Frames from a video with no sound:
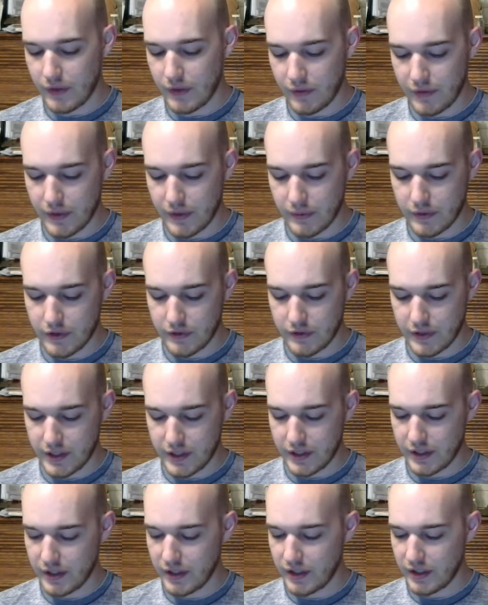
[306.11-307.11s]
if they
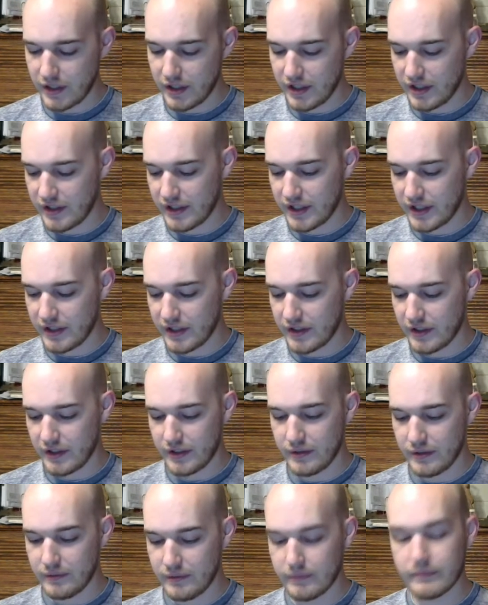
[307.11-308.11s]
retreated in that
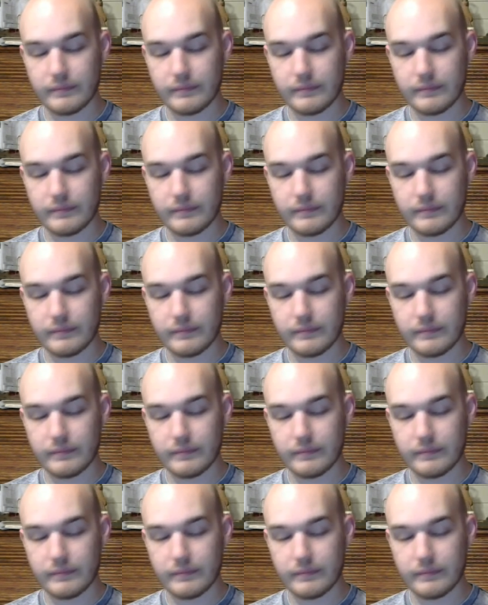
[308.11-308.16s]
turn.